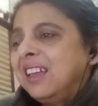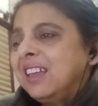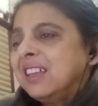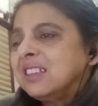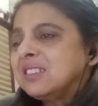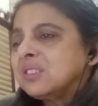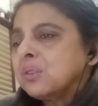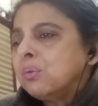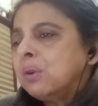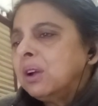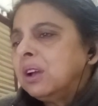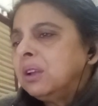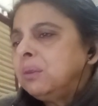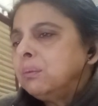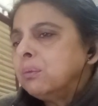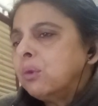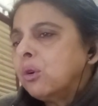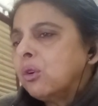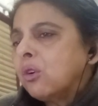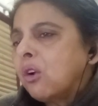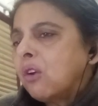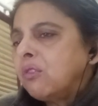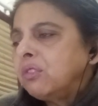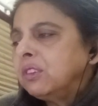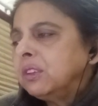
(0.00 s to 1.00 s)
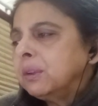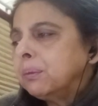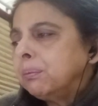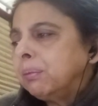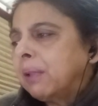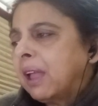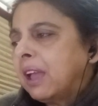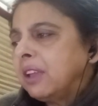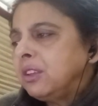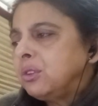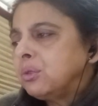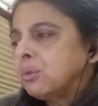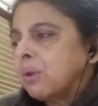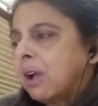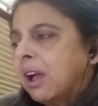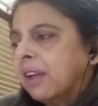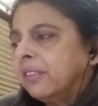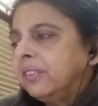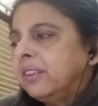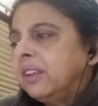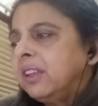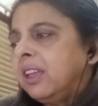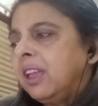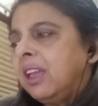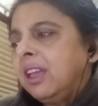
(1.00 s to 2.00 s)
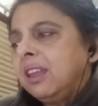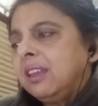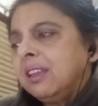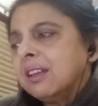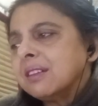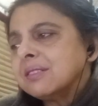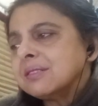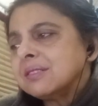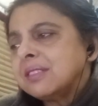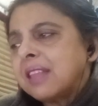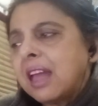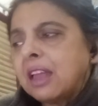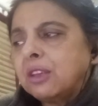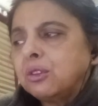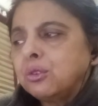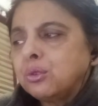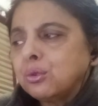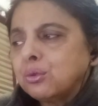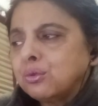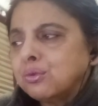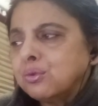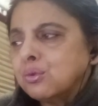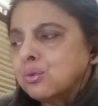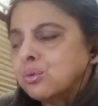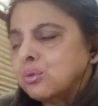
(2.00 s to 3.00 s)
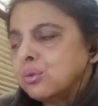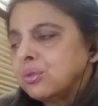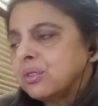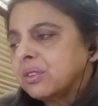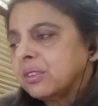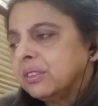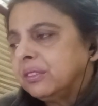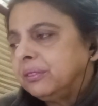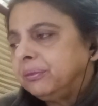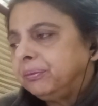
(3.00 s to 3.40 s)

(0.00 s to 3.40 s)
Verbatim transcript: It's a word more often applied to other areas than to food.